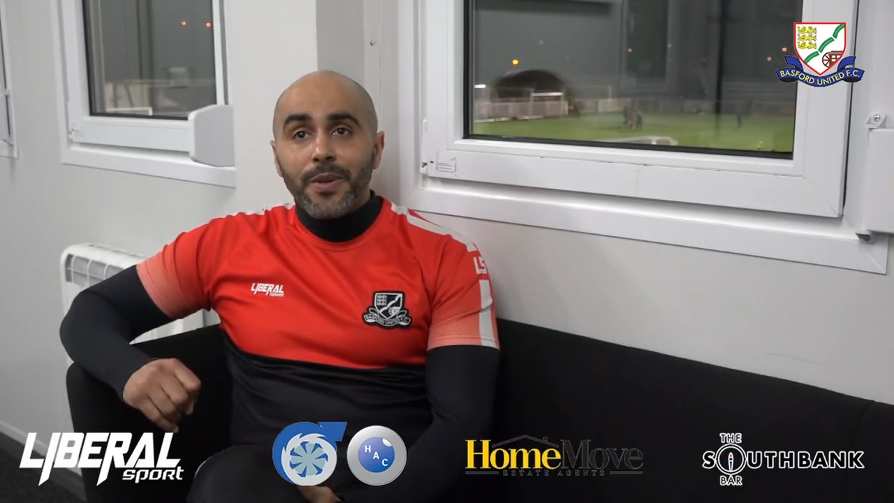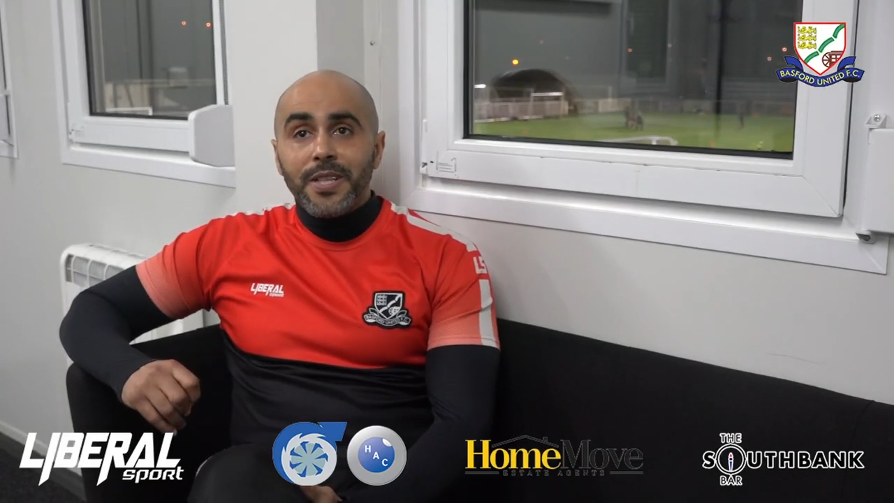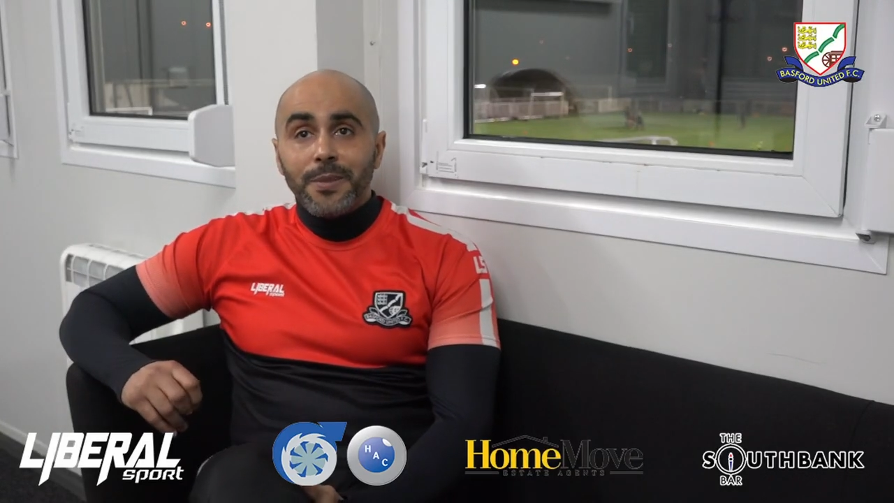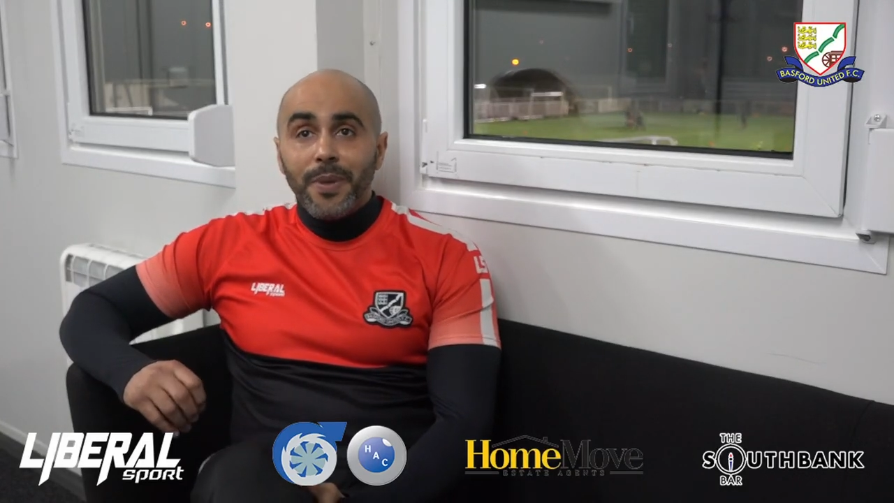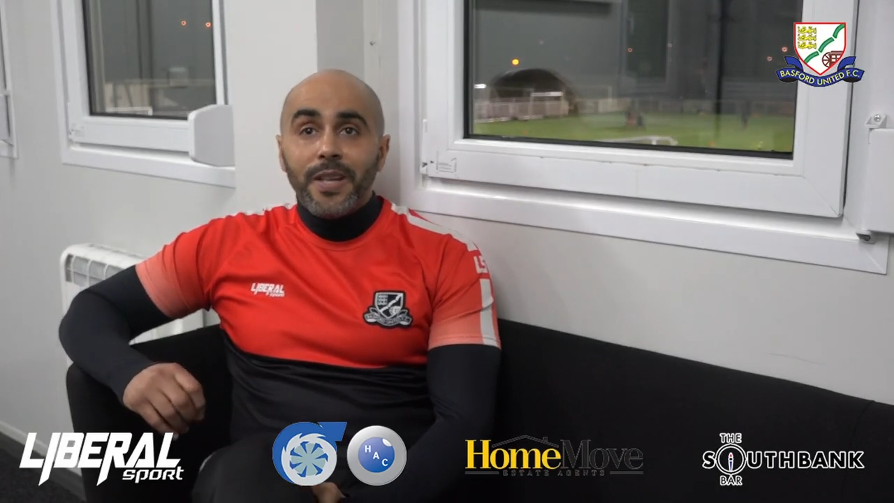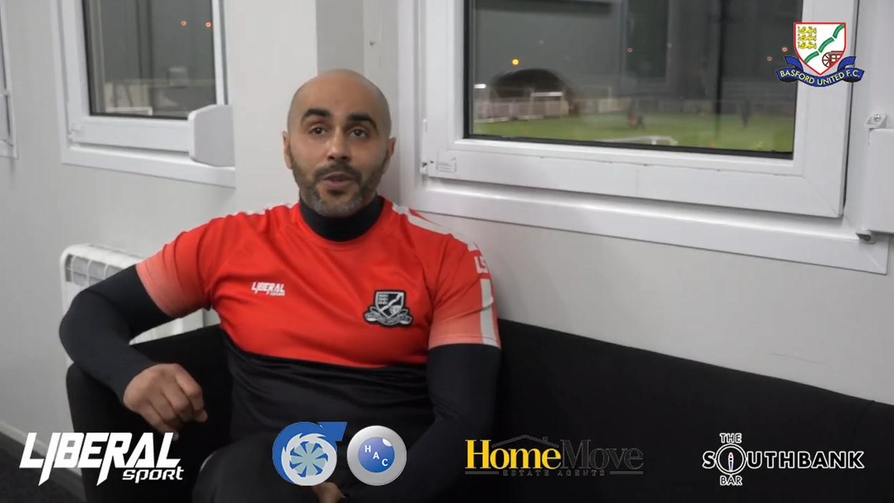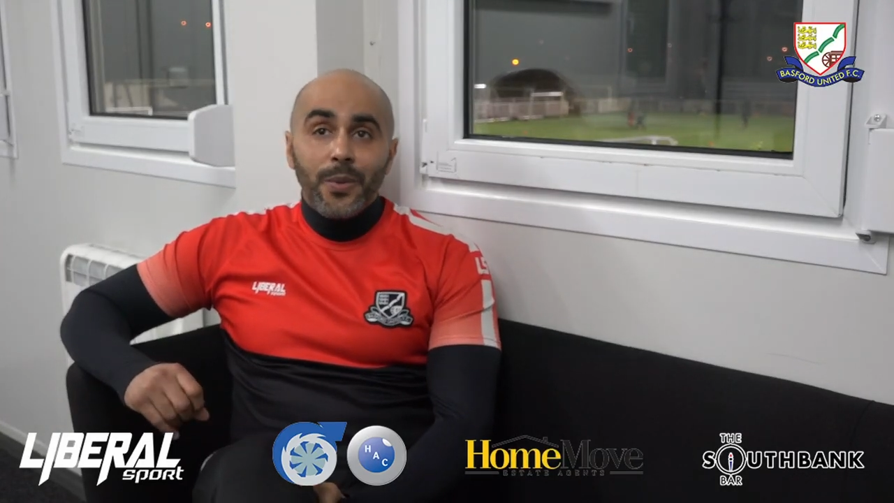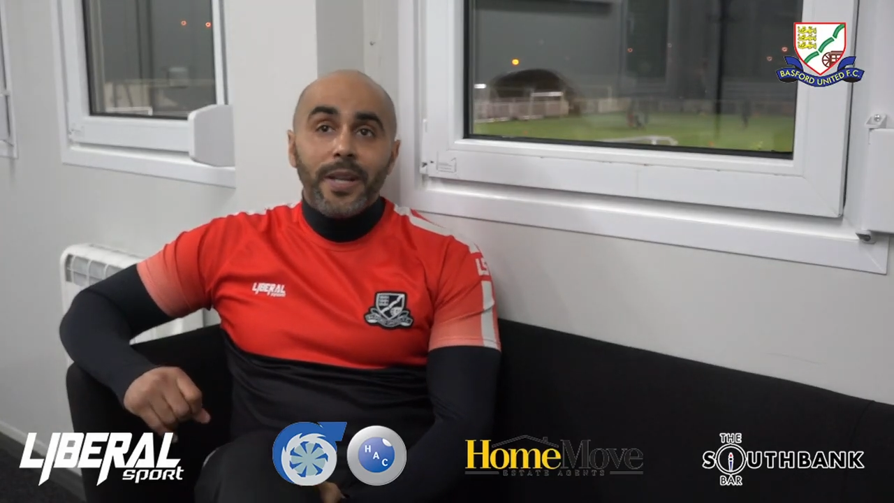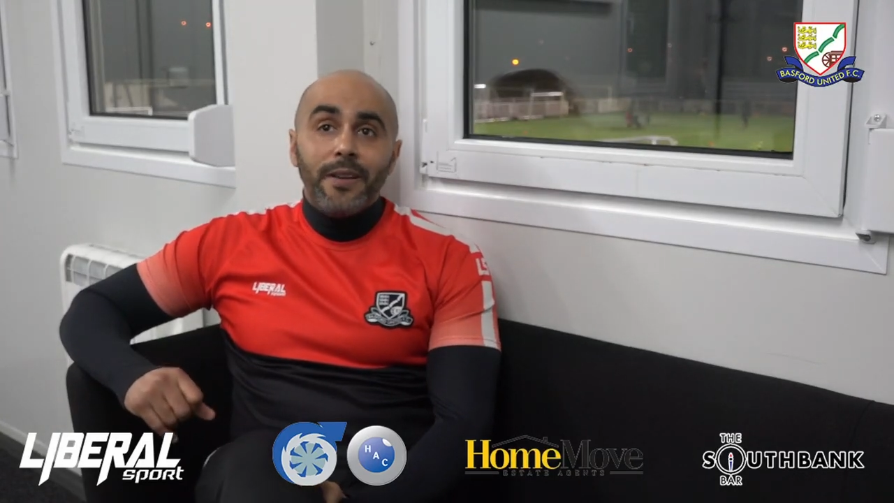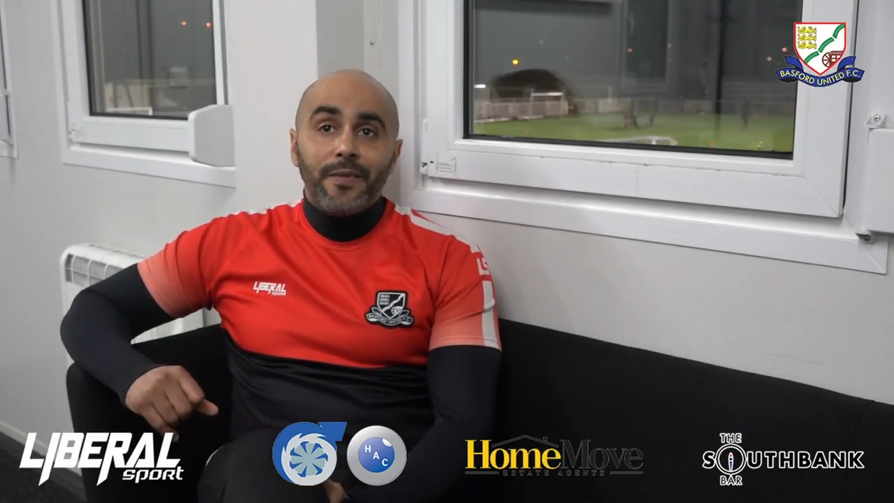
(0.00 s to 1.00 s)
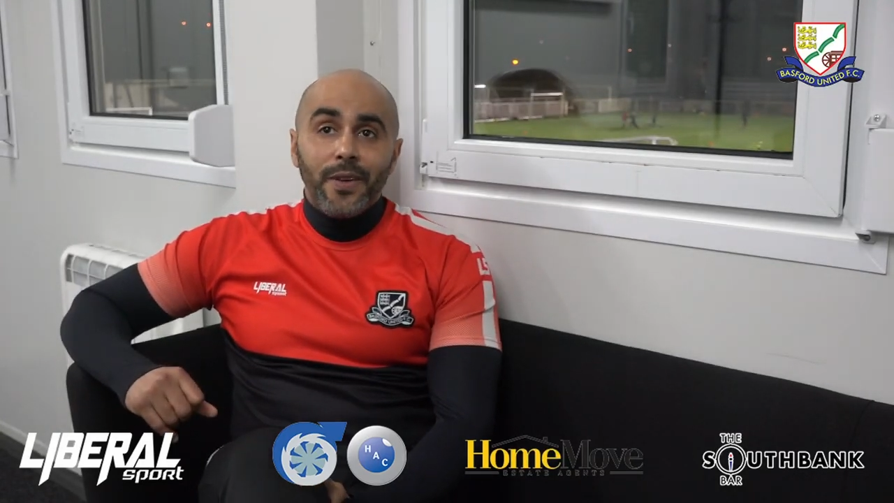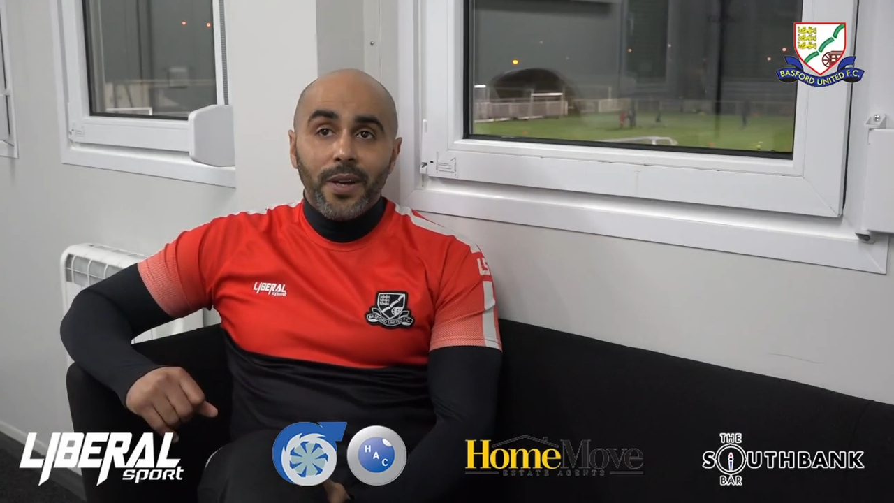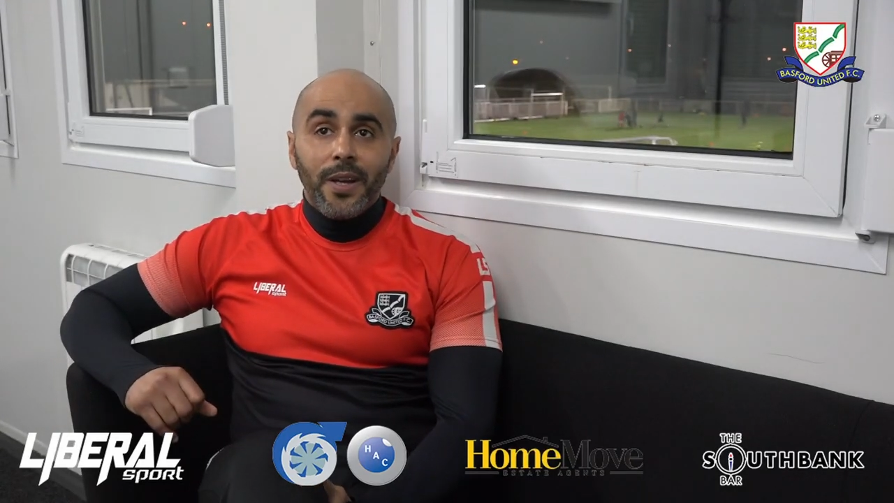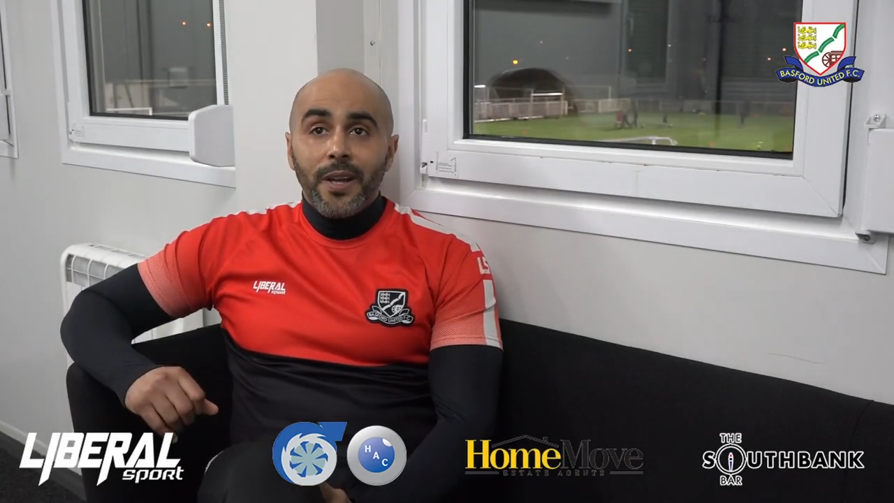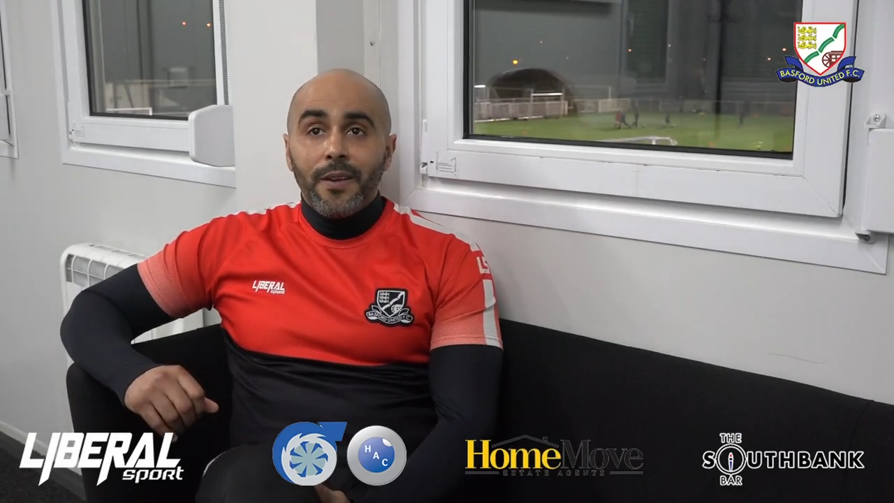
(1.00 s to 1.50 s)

because he's been doing it for,